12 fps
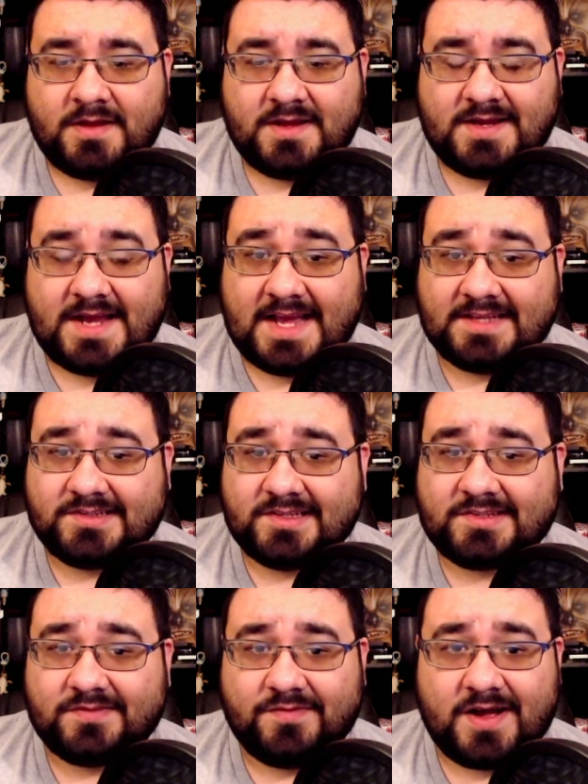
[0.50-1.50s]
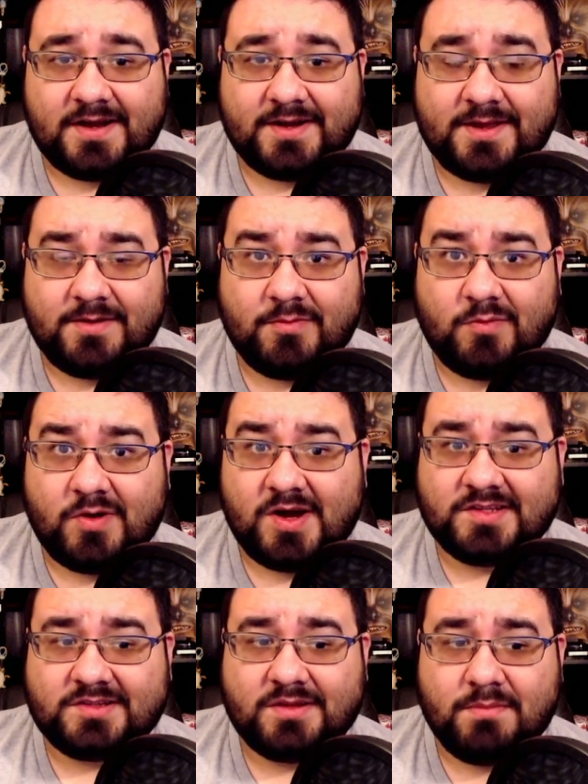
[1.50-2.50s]
Guys, this volume
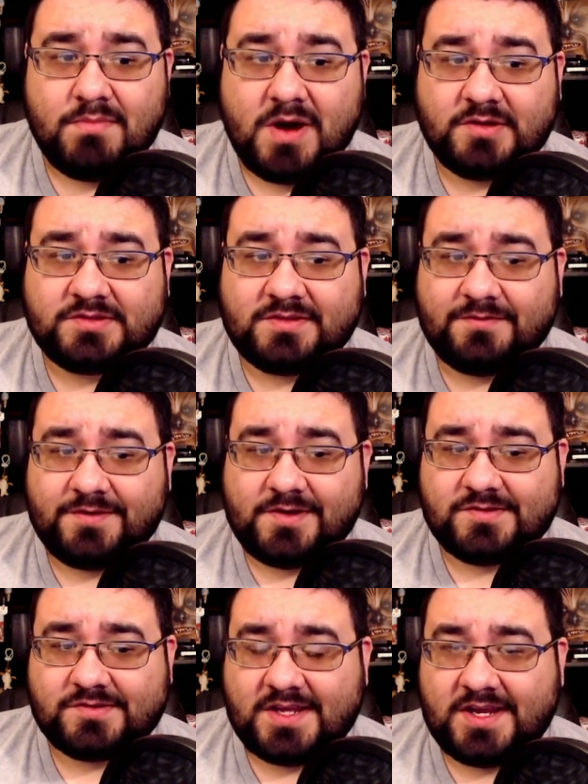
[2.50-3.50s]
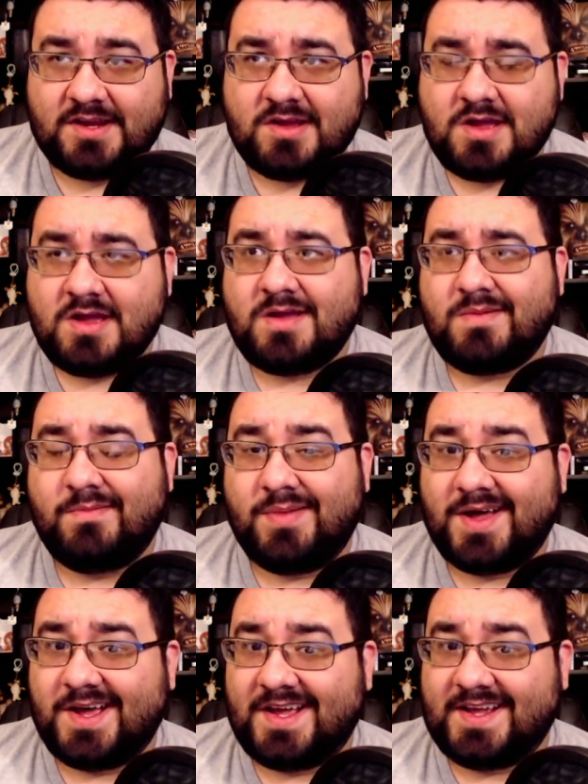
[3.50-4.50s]
was the most confusing,
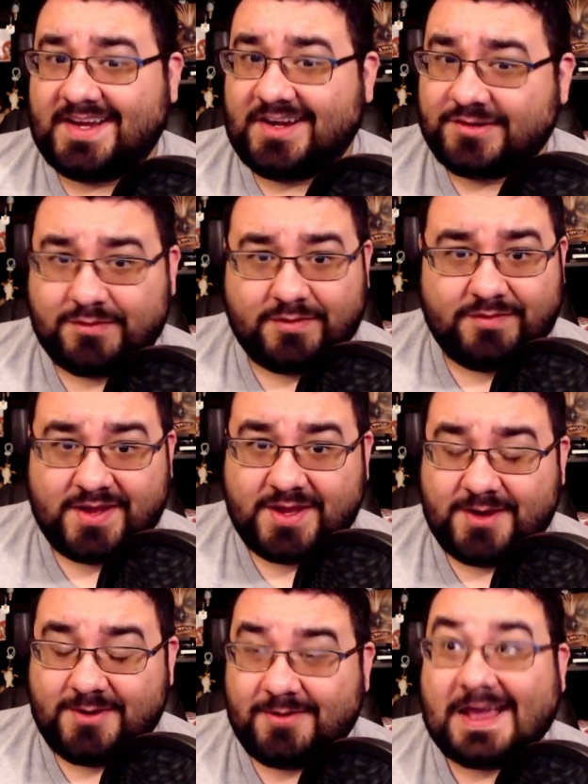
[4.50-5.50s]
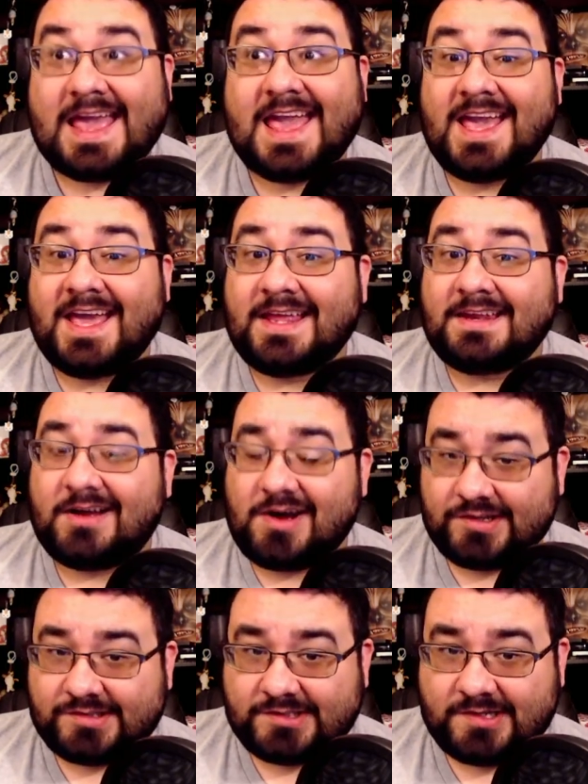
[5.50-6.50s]
but here's a review and
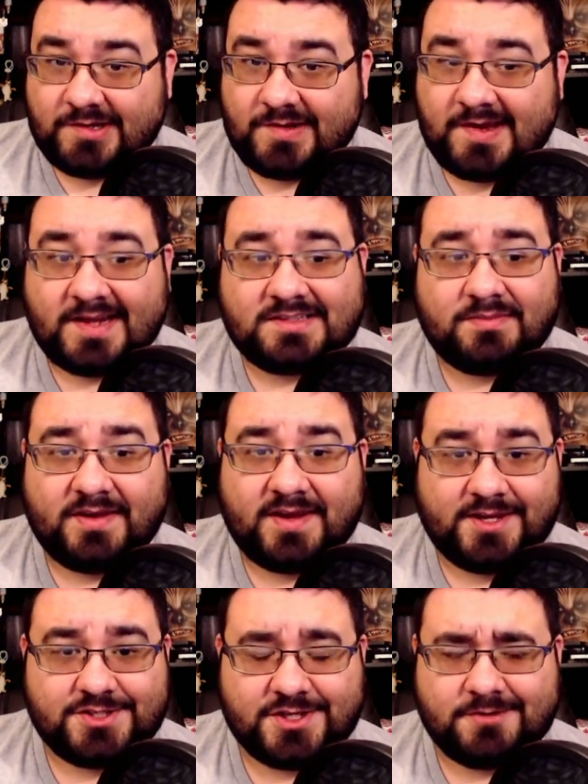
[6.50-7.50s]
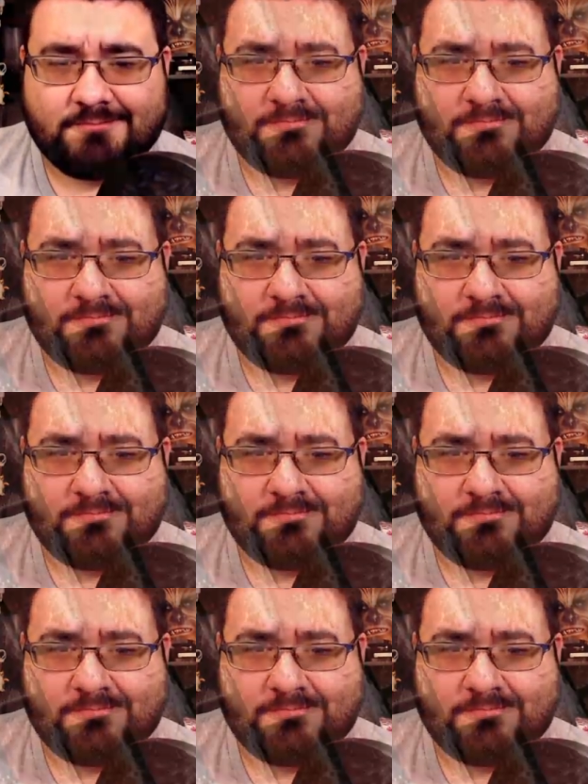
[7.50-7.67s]
also an explanation.